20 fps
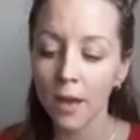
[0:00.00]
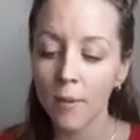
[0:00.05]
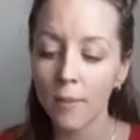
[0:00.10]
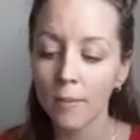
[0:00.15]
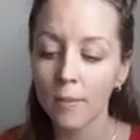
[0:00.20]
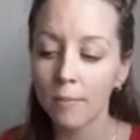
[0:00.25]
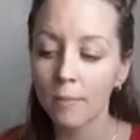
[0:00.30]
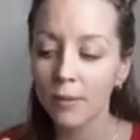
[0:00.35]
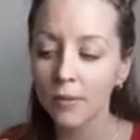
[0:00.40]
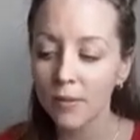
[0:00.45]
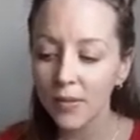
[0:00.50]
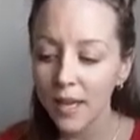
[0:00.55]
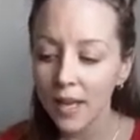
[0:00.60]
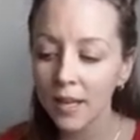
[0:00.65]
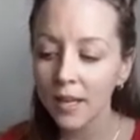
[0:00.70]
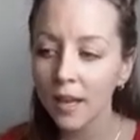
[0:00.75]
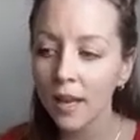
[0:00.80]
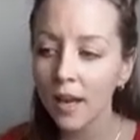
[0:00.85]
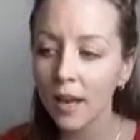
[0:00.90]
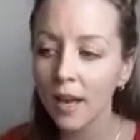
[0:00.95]
But
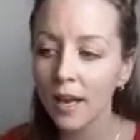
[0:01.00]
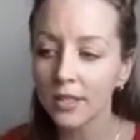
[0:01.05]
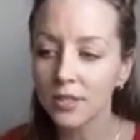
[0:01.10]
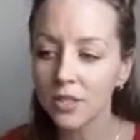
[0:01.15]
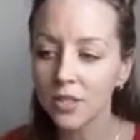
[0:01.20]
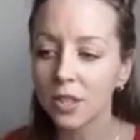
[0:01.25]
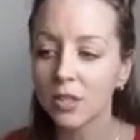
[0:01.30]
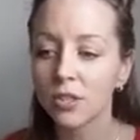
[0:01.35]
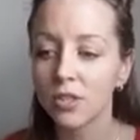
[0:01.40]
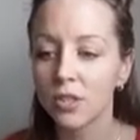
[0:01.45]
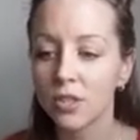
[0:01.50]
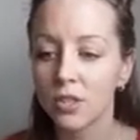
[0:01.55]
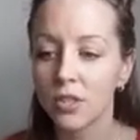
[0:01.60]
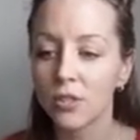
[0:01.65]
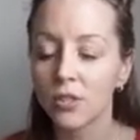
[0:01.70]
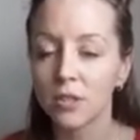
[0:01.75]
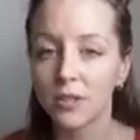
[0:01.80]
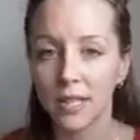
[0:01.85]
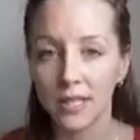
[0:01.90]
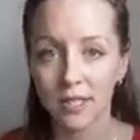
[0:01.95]
then I started to do
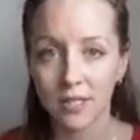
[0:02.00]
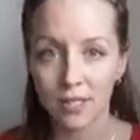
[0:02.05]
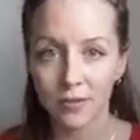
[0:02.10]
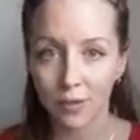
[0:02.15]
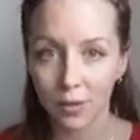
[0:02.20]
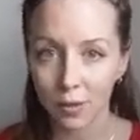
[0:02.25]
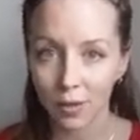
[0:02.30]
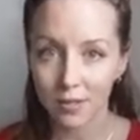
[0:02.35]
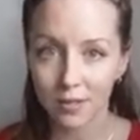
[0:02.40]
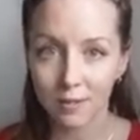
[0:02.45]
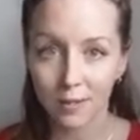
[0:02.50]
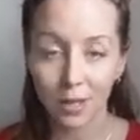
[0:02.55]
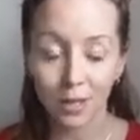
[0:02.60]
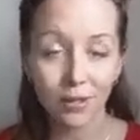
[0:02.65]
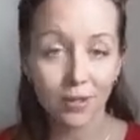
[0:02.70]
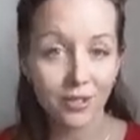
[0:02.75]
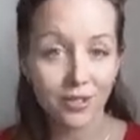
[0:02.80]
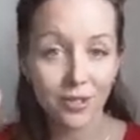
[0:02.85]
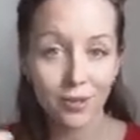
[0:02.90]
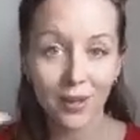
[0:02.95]
the lessons of A Course in
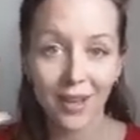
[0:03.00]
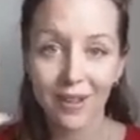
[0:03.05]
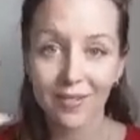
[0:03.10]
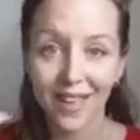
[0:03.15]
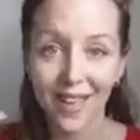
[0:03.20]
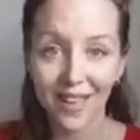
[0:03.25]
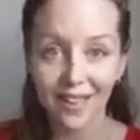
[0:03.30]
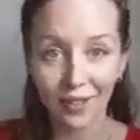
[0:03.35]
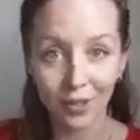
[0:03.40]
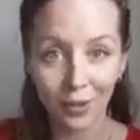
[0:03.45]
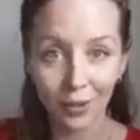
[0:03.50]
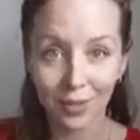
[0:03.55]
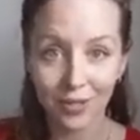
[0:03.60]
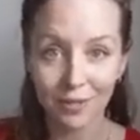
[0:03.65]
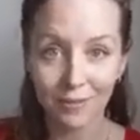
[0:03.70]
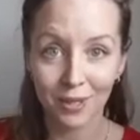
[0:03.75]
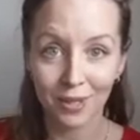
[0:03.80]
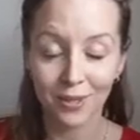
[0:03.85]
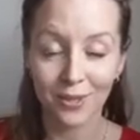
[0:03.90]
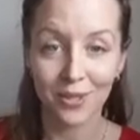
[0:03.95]
Miracles. Do I have any Course in
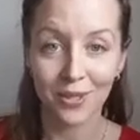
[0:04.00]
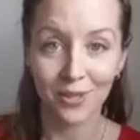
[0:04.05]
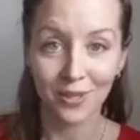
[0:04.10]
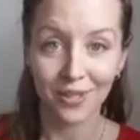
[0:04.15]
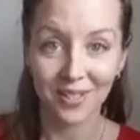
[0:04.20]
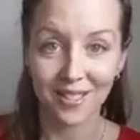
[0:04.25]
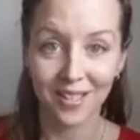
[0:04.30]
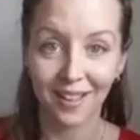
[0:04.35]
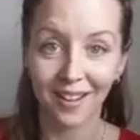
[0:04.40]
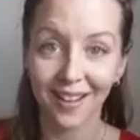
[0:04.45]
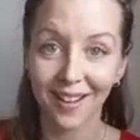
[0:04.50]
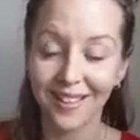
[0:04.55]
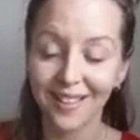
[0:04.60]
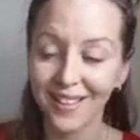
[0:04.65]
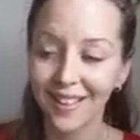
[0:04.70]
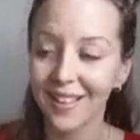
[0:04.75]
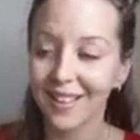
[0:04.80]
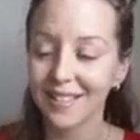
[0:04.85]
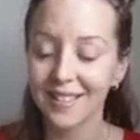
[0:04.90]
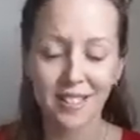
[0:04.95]
Miracles students here?
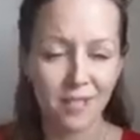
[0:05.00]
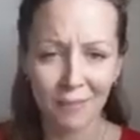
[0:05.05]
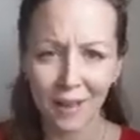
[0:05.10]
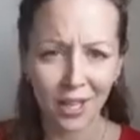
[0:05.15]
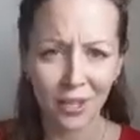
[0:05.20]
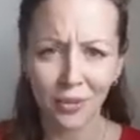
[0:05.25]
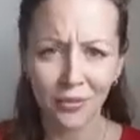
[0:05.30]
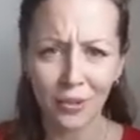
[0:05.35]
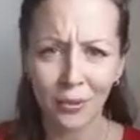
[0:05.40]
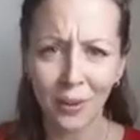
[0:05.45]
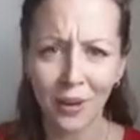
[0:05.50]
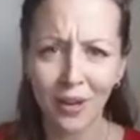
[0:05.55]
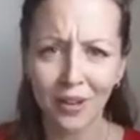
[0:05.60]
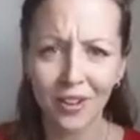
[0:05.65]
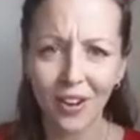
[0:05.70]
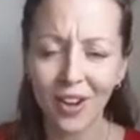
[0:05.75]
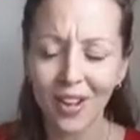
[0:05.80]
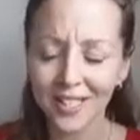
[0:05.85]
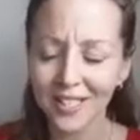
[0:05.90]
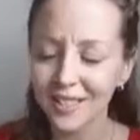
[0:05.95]
Doesn't matter if you are or
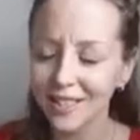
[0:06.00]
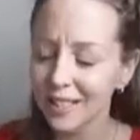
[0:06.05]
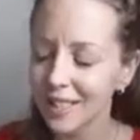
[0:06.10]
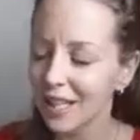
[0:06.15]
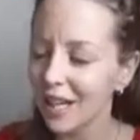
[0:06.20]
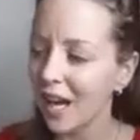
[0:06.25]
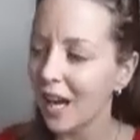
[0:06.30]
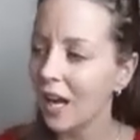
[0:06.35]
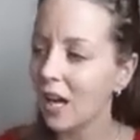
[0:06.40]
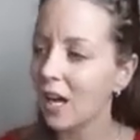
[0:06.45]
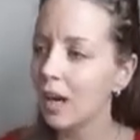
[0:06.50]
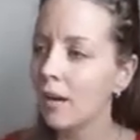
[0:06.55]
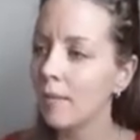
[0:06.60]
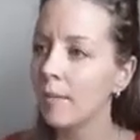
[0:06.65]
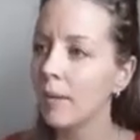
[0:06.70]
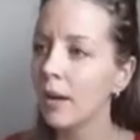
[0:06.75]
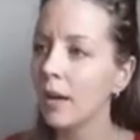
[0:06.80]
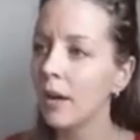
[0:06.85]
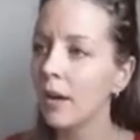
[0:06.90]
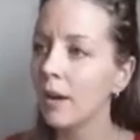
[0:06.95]
not.
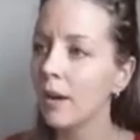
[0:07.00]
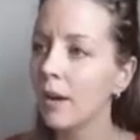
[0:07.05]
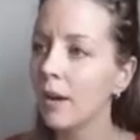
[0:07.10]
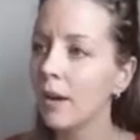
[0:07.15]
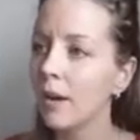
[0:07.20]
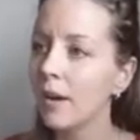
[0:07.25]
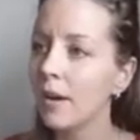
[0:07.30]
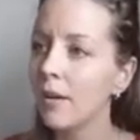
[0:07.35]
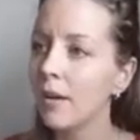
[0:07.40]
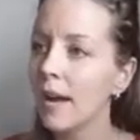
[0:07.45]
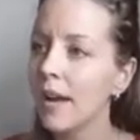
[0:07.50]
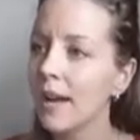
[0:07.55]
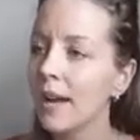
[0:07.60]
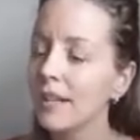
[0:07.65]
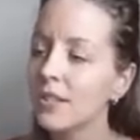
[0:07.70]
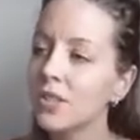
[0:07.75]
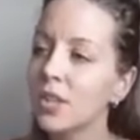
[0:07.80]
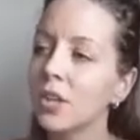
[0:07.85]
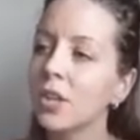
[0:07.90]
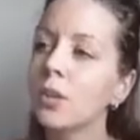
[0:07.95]
And I
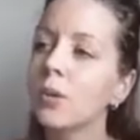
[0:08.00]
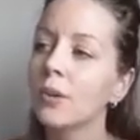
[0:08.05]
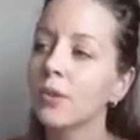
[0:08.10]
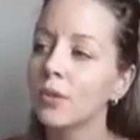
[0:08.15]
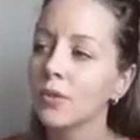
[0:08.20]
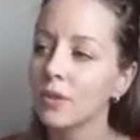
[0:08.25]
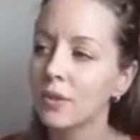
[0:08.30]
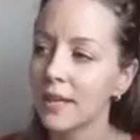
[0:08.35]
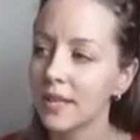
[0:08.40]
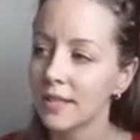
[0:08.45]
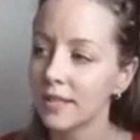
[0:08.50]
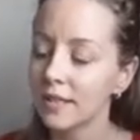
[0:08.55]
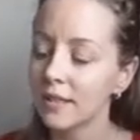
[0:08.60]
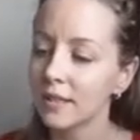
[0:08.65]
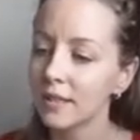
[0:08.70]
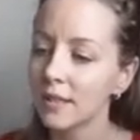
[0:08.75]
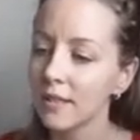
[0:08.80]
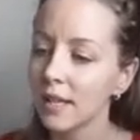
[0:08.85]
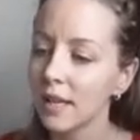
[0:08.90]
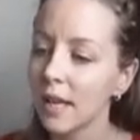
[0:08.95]
started going through the
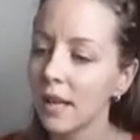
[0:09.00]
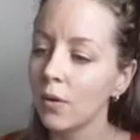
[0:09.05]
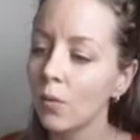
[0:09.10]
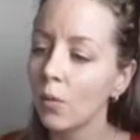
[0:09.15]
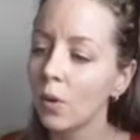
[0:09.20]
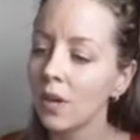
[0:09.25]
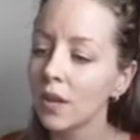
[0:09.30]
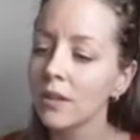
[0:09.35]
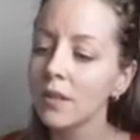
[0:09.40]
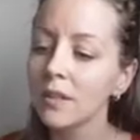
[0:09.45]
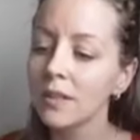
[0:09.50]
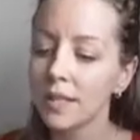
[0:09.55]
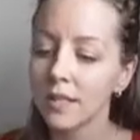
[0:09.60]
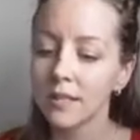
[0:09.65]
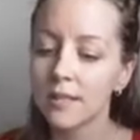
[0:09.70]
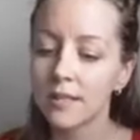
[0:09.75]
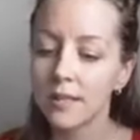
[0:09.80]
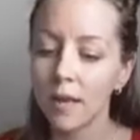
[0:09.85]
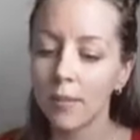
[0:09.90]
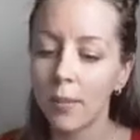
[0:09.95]
lessons. And one of the
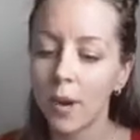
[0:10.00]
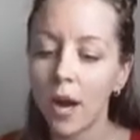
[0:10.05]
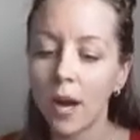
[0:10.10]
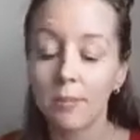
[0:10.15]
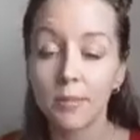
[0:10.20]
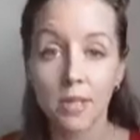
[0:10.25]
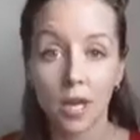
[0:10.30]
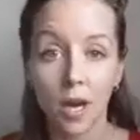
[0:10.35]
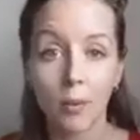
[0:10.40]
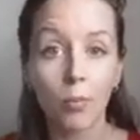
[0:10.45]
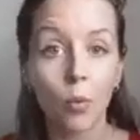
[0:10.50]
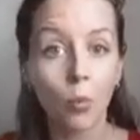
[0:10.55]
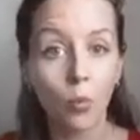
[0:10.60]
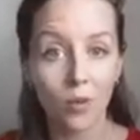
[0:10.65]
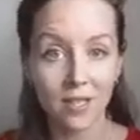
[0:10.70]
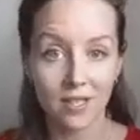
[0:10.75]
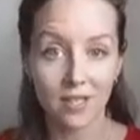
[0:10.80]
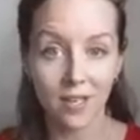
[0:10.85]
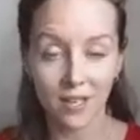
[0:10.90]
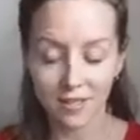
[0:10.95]
lessons that popped up
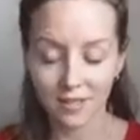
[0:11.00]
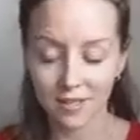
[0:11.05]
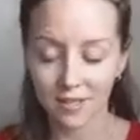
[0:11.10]
was this.